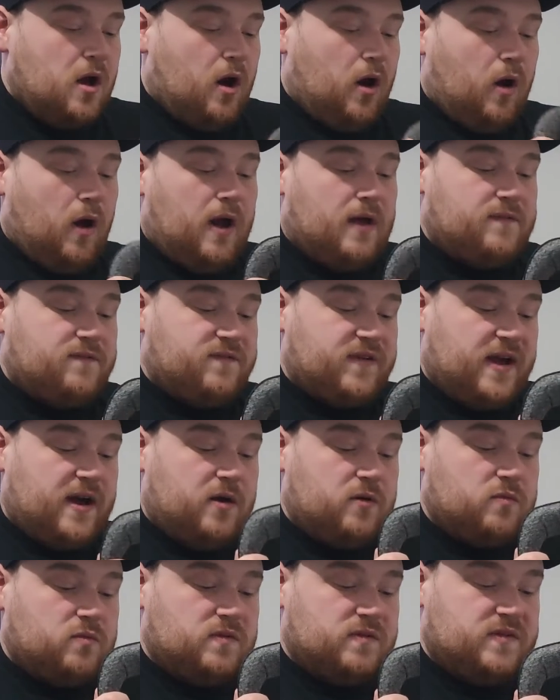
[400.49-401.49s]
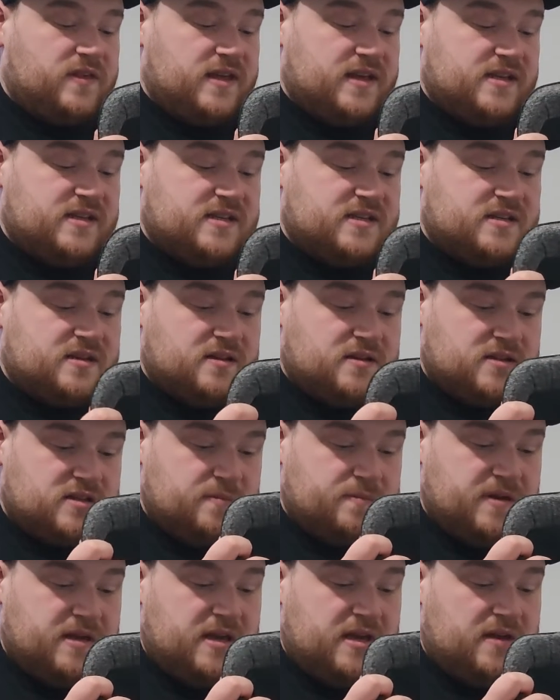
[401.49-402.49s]
I have found with this to
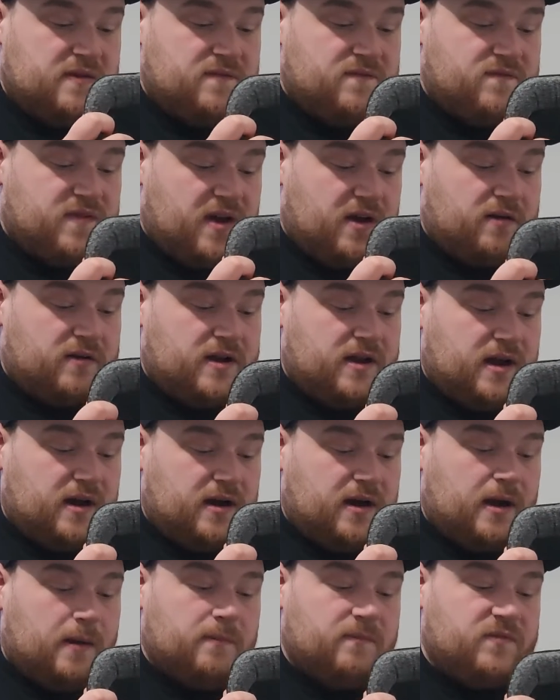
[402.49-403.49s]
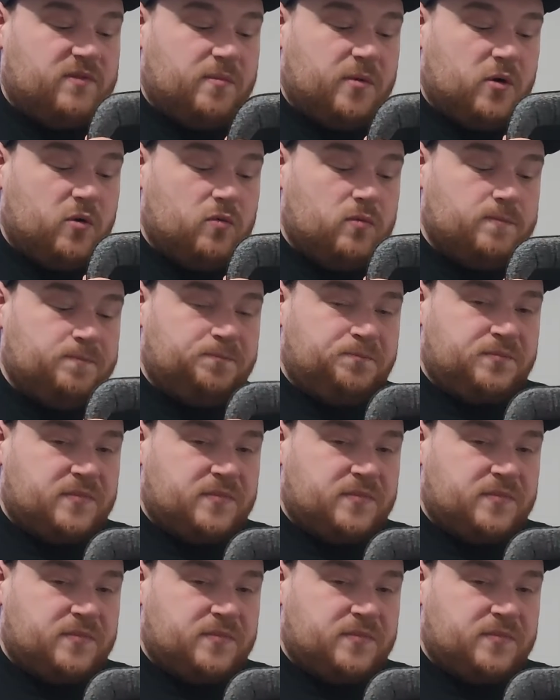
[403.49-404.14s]
be very uncomfortable.